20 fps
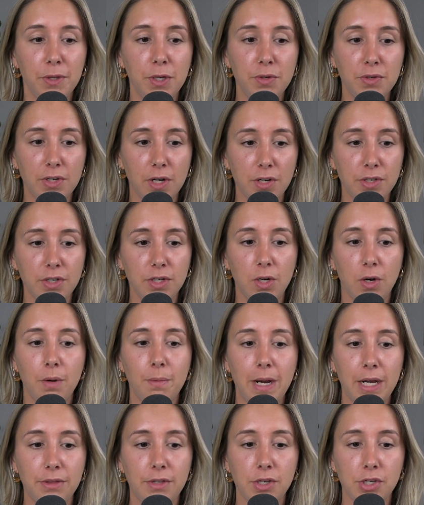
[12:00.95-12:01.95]
You start to go
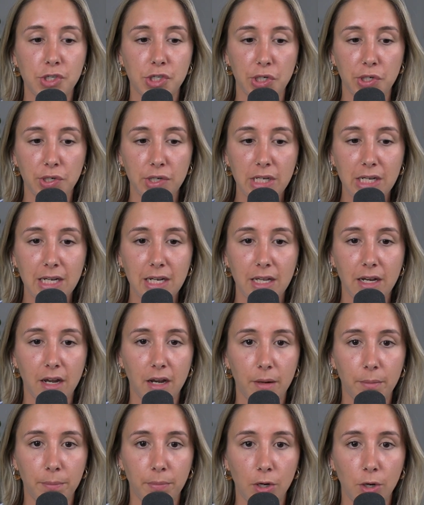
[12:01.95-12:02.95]
about this journey in
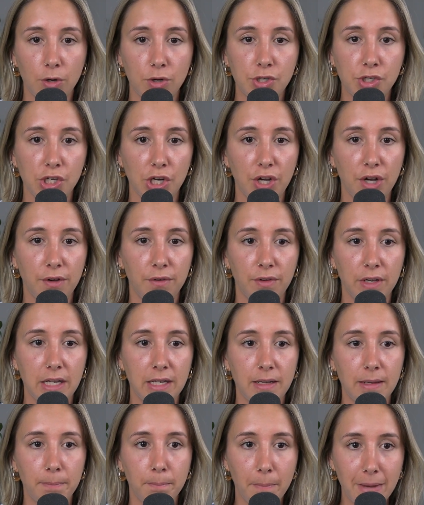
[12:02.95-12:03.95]
an approach of
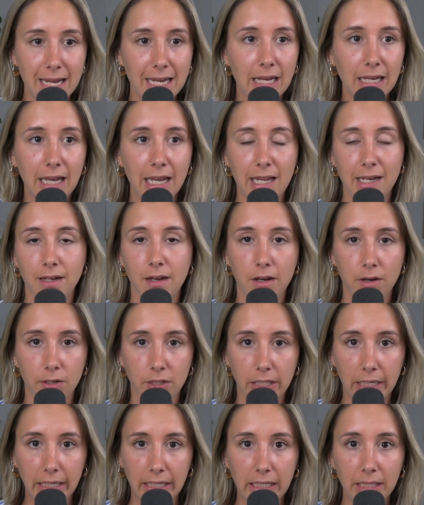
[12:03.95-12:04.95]
making it an inner
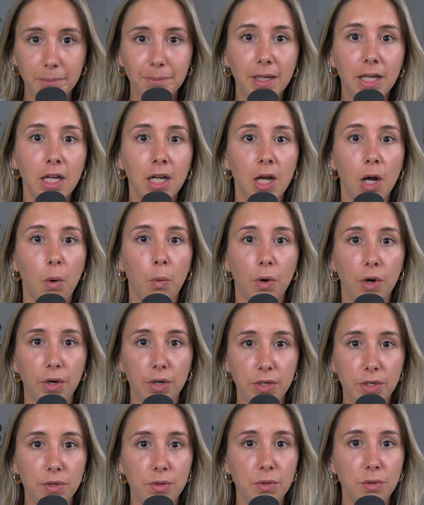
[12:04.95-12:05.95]
game where
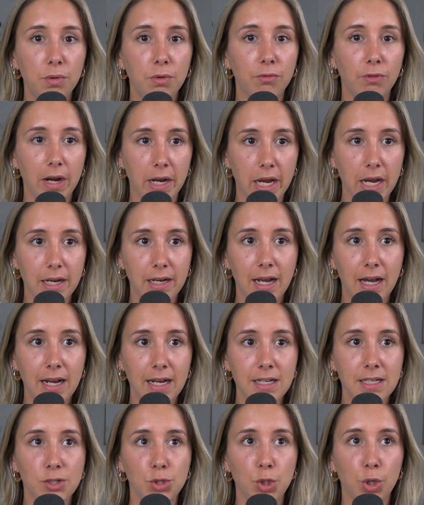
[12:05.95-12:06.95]
you
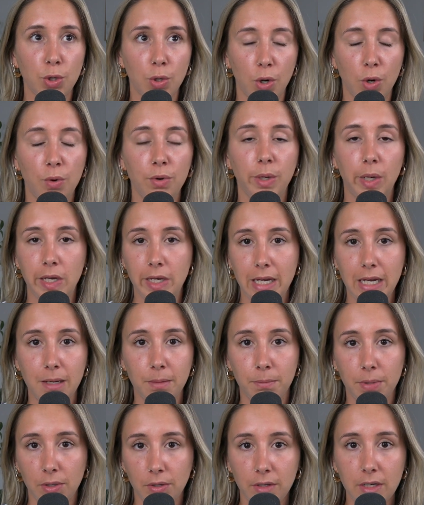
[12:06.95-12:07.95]
recognize your own innate
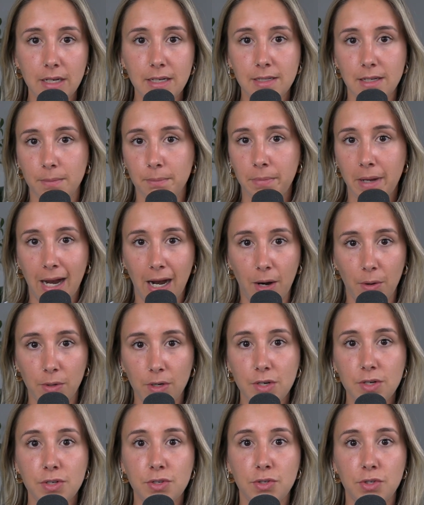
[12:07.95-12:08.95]
abilities and
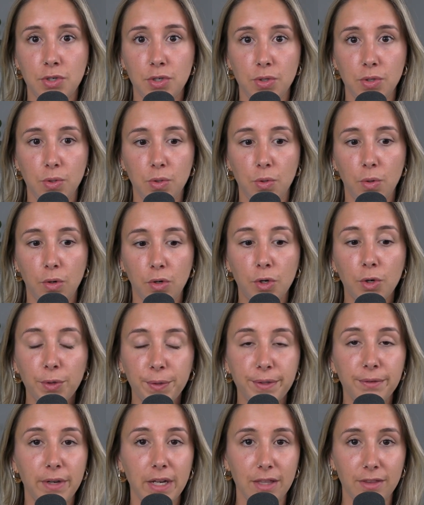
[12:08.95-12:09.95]
powers to
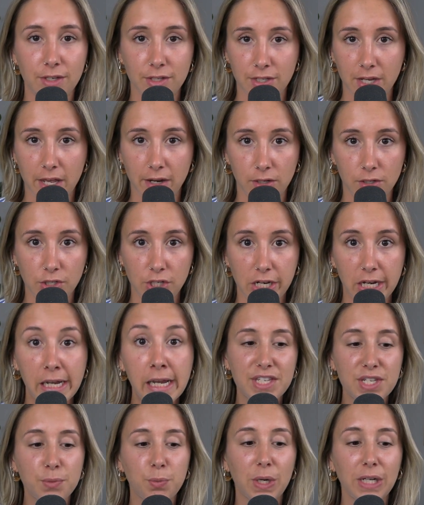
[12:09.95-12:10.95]
cultivate this energy.
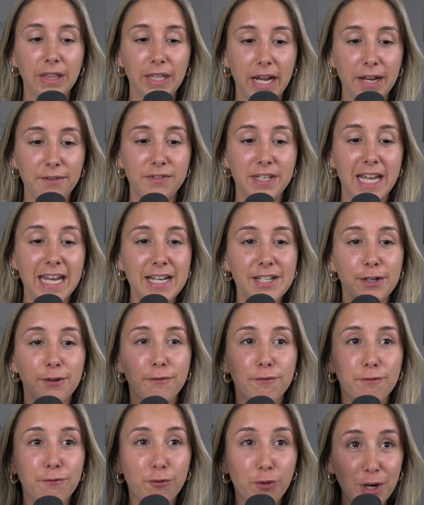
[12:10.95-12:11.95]
This is where life takes a
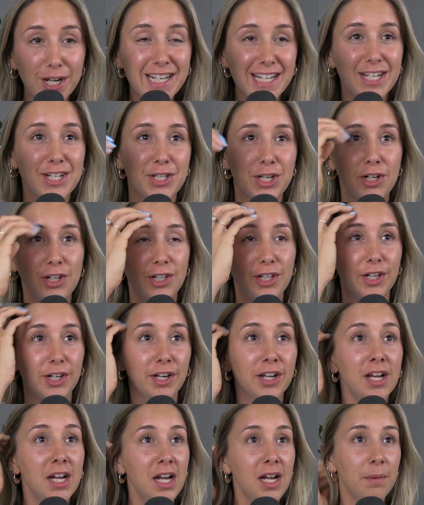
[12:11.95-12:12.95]
freaking turn,
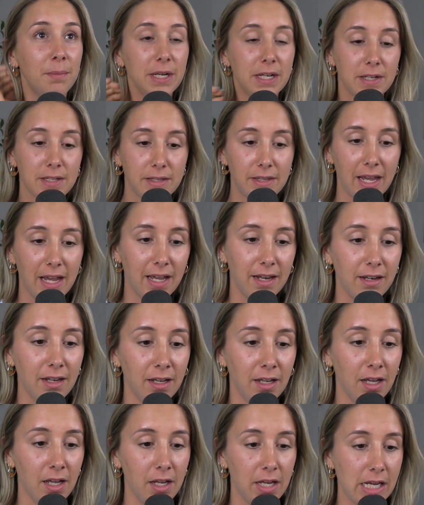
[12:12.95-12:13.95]
because then
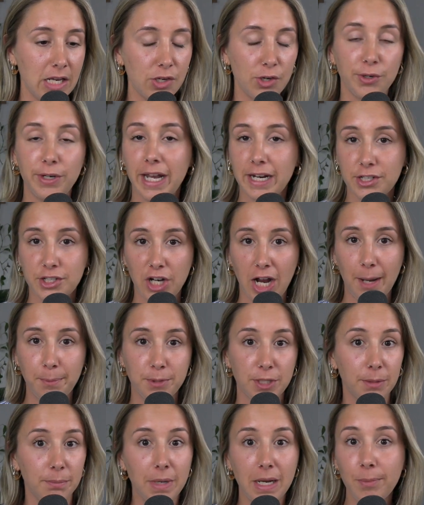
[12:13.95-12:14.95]
in your next
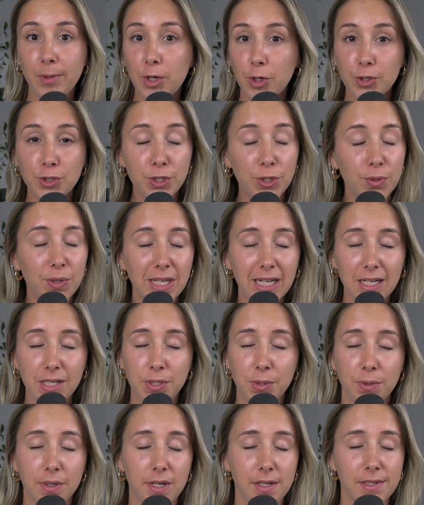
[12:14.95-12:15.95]
chapter, maybe you're tuning
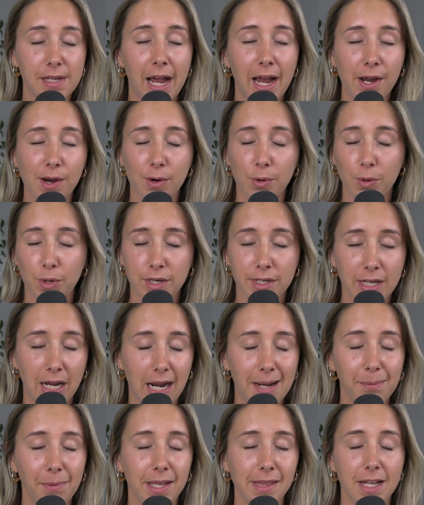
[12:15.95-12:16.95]
into a desire or a
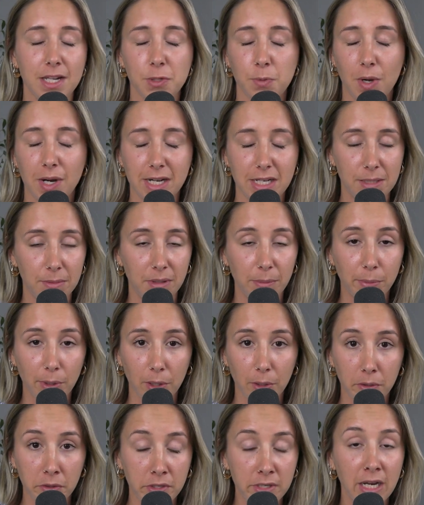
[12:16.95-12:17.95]
timeline that's wanting to be
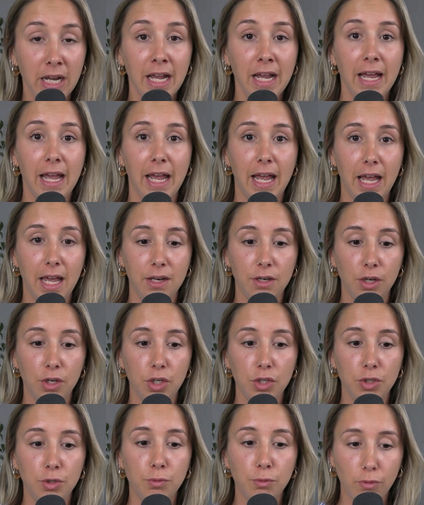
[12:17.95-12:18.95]
birthed, and
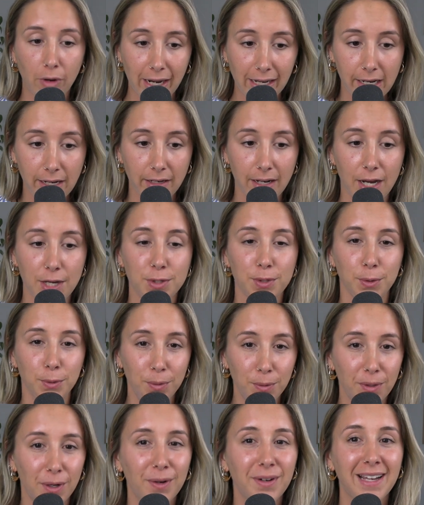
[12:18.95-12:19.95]
you recognize,
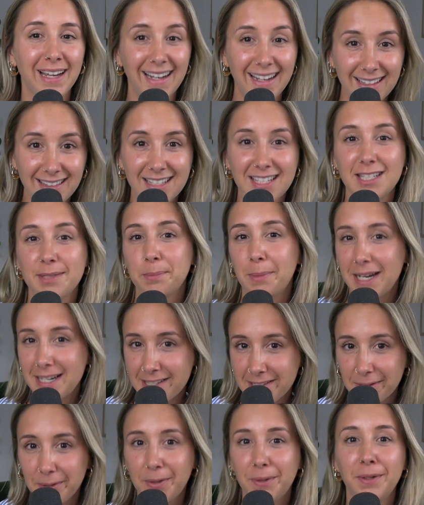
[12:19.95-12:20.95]
oh, okay, this is my
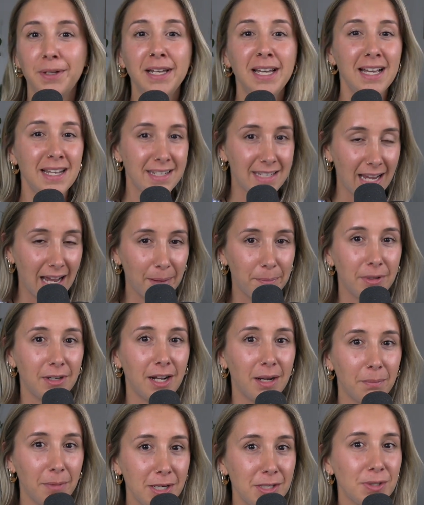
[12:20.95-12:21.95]
soul tapping
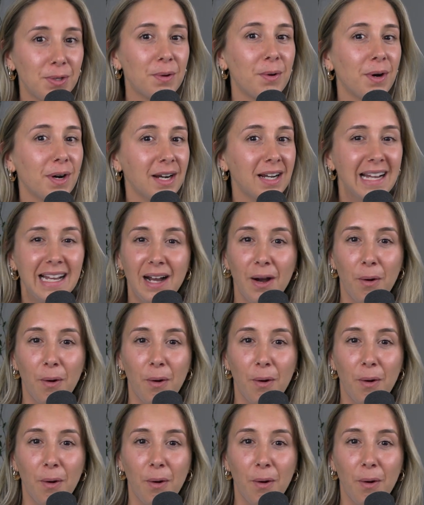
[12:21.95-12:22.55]
on my door.